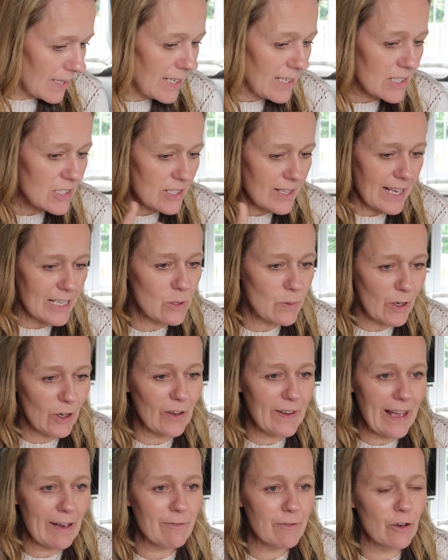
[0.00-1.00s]
So that's what I
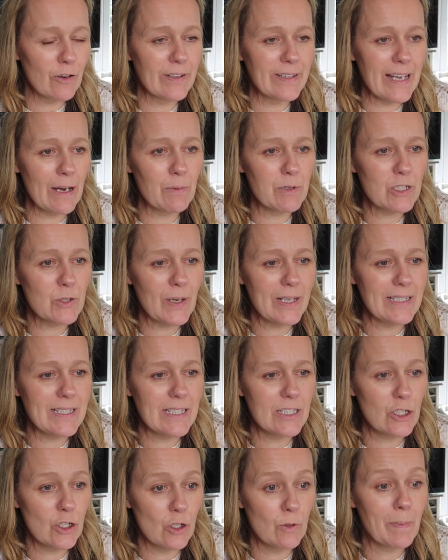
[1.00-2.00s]
got that for, and that was
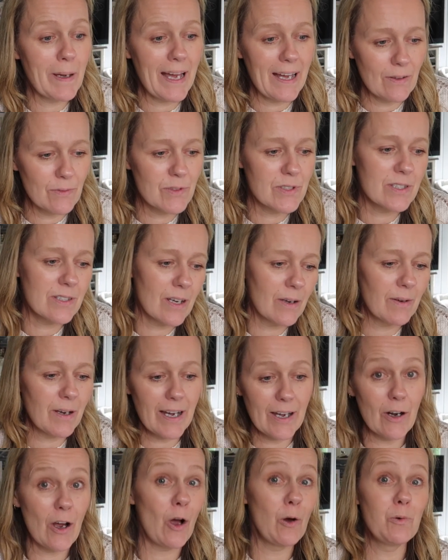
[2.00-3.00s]
£22, so I
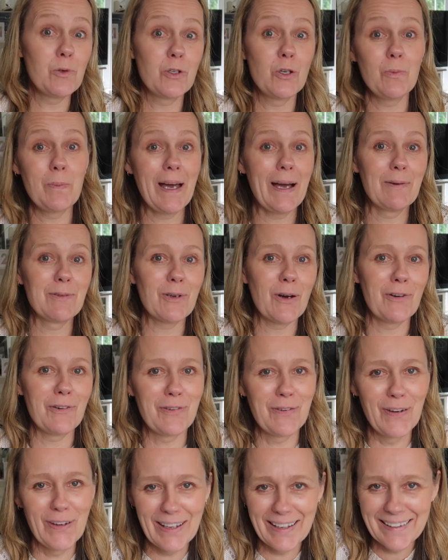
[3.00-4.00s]
have a whole £2
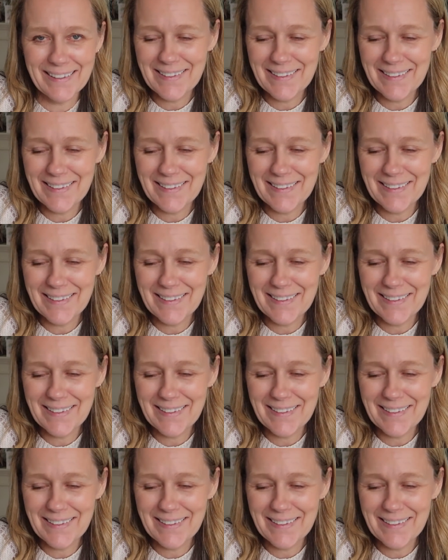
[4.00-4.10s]
off.